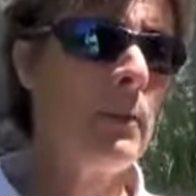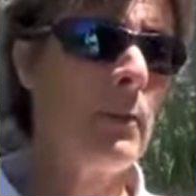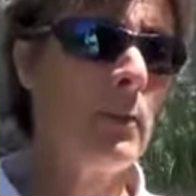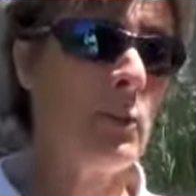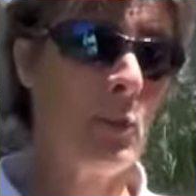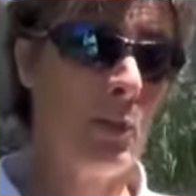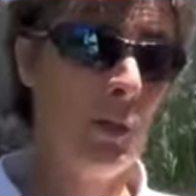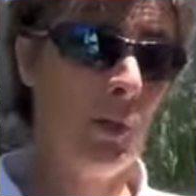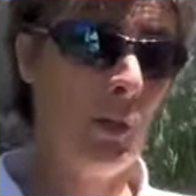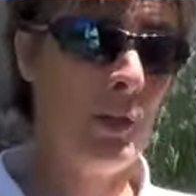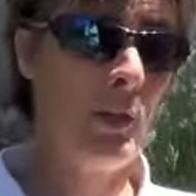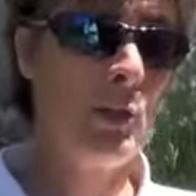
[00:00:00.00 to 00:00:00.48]

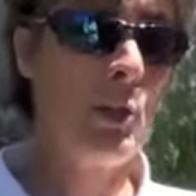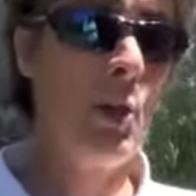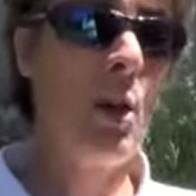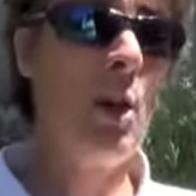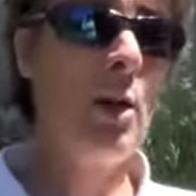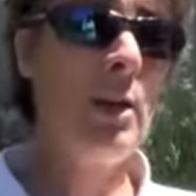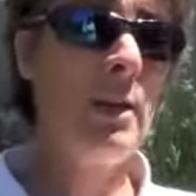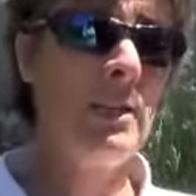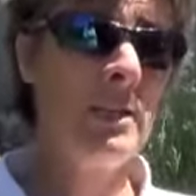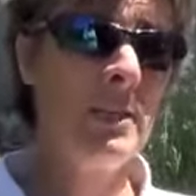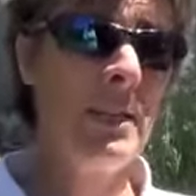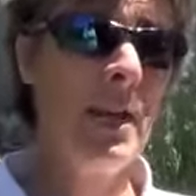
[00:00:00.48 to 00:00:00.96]
So the
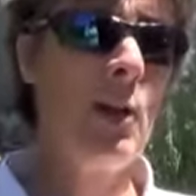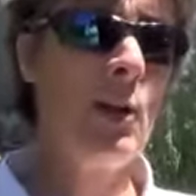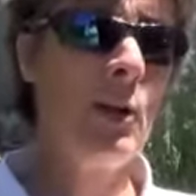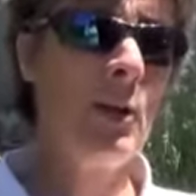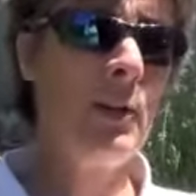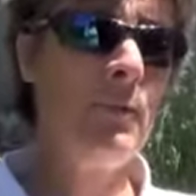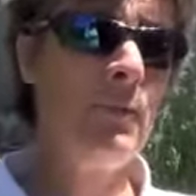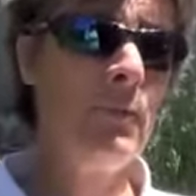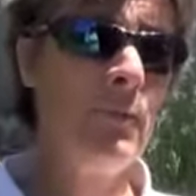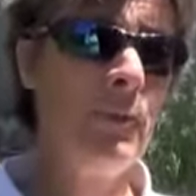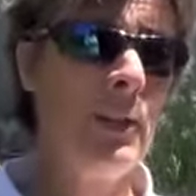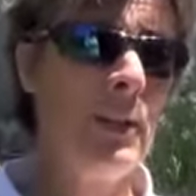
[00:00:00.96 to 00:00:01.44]
dog is now
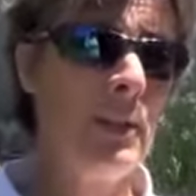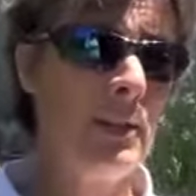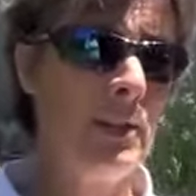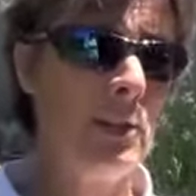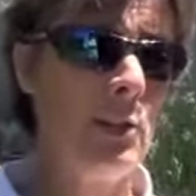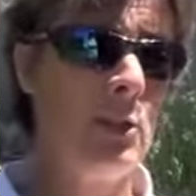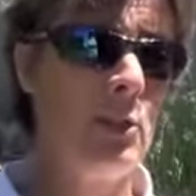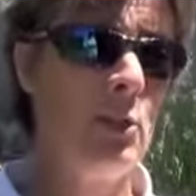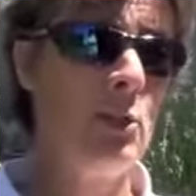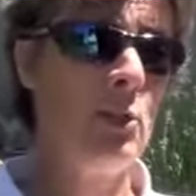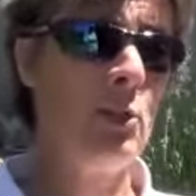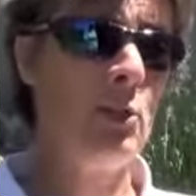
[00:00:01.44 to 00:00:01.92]

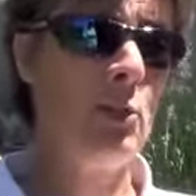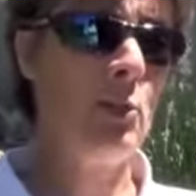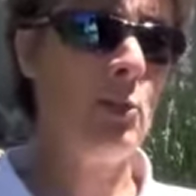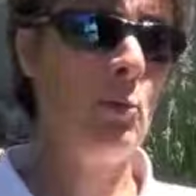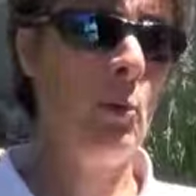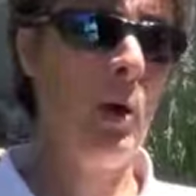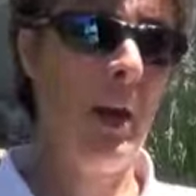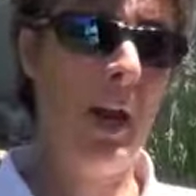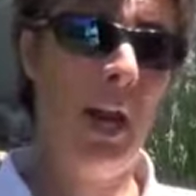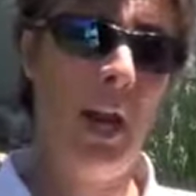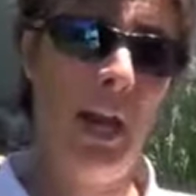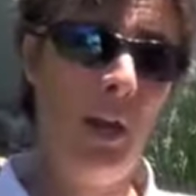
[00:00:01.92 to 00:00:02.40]
conflicted.
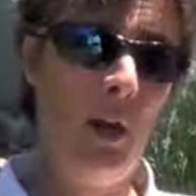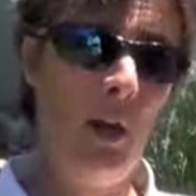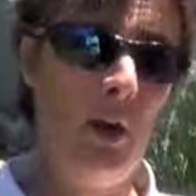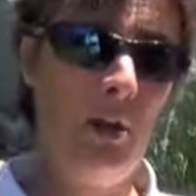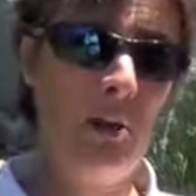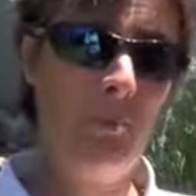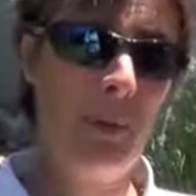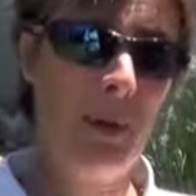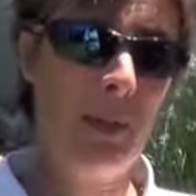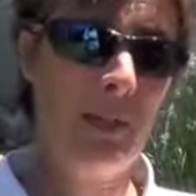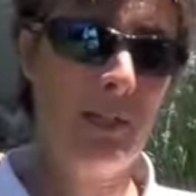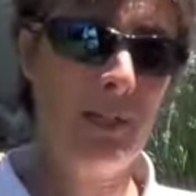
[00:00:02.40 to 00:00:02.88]
Do I hang on
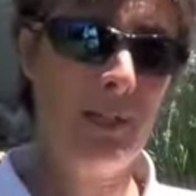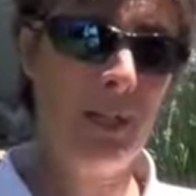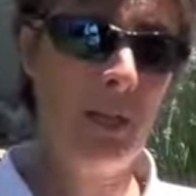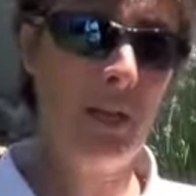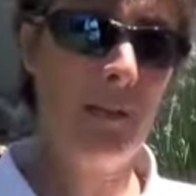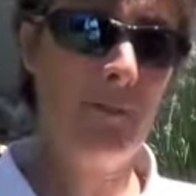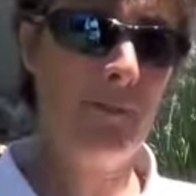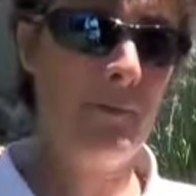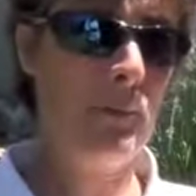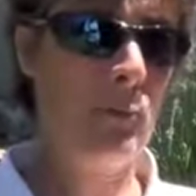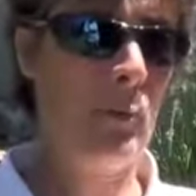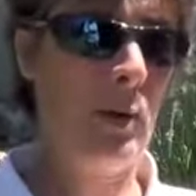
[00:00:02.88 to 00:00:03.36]
to my
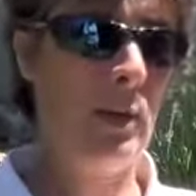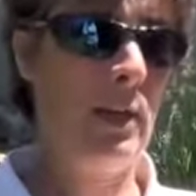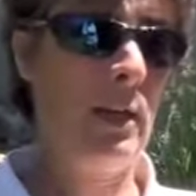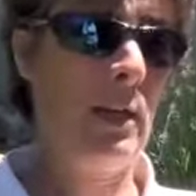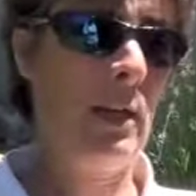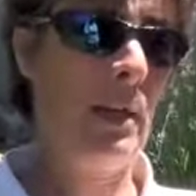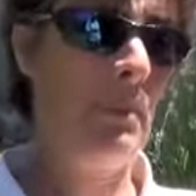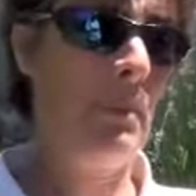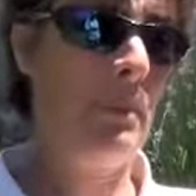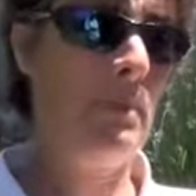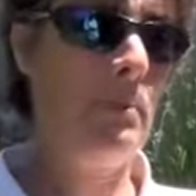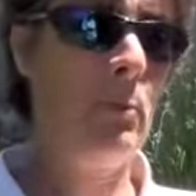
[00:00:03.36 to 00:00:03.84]
stuff? Do I
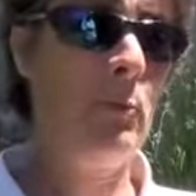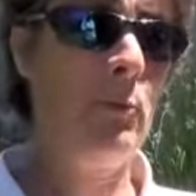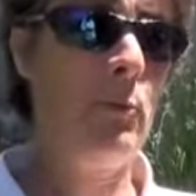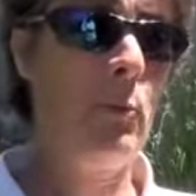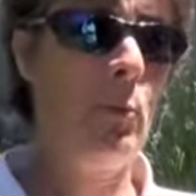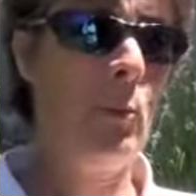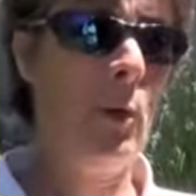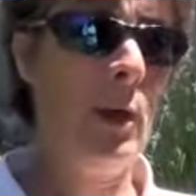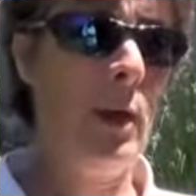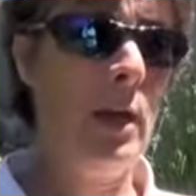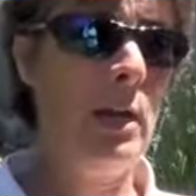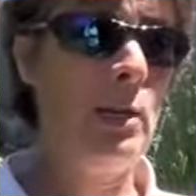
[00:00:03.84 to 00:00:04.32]
get up and move
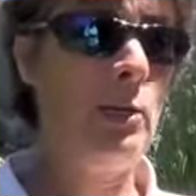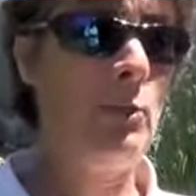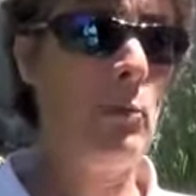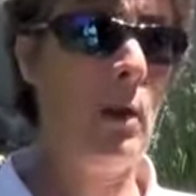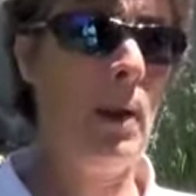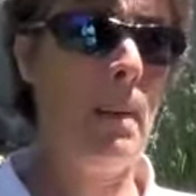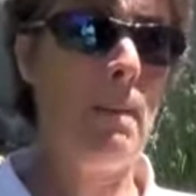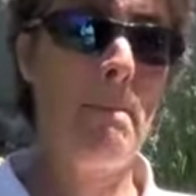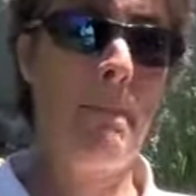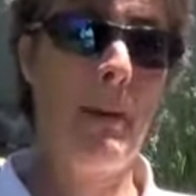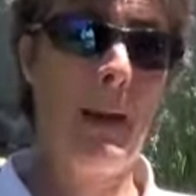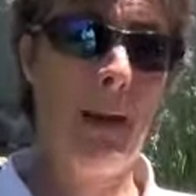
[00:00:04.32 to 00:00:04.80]
away? Do
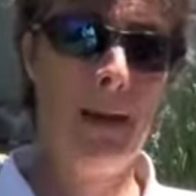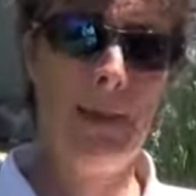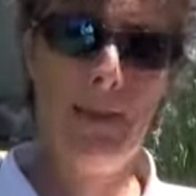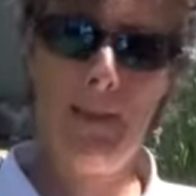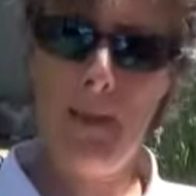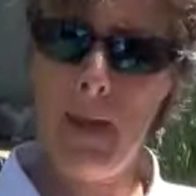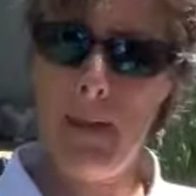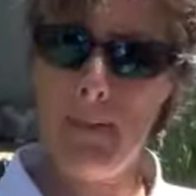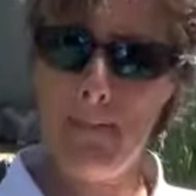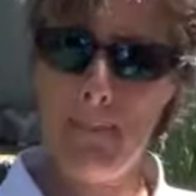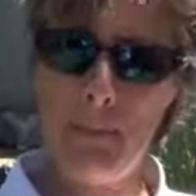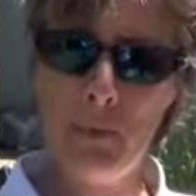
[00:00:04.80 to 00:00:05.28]
I bite
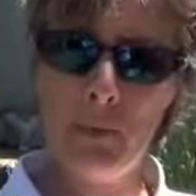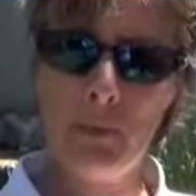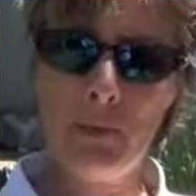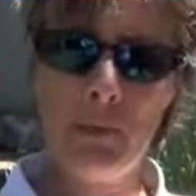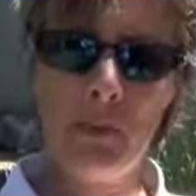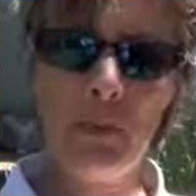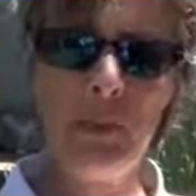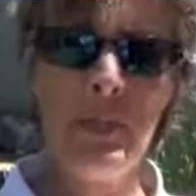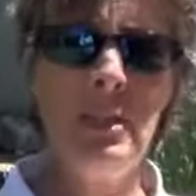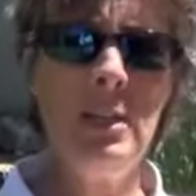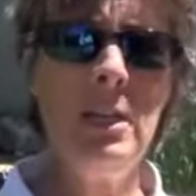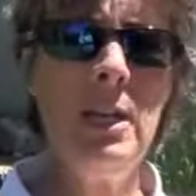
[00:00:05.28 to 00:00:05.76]
that
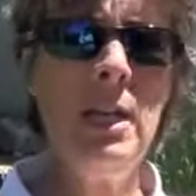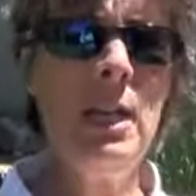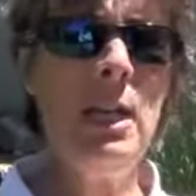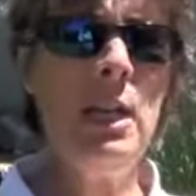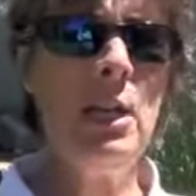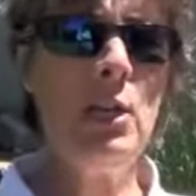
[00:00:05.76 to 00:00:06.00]
person?